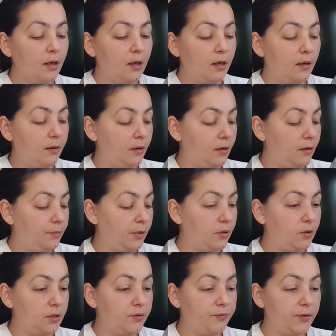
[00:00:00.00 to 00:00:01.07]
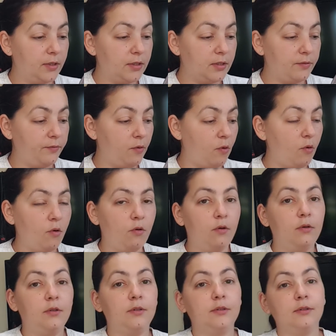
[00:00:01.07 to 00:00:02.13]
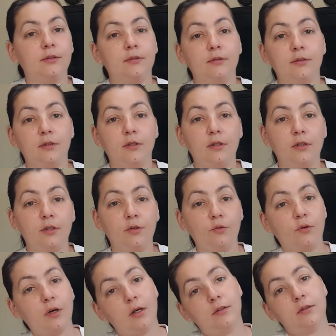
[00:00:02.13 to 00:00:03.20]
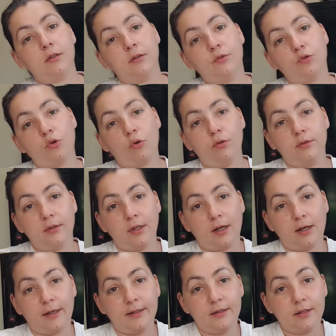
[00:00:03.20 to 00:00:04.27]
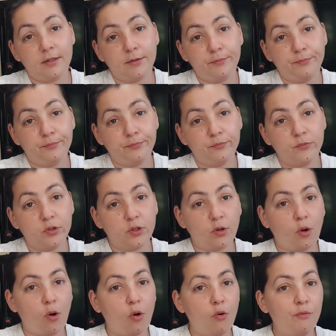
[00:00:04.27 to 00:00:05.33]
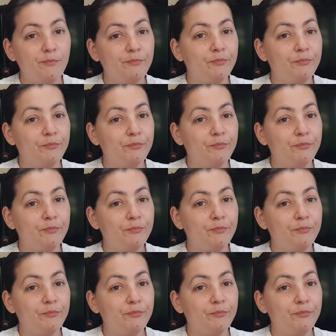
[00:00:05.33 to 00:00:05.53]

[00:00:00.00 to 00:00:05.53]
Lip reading: because first of all you can't control the light, so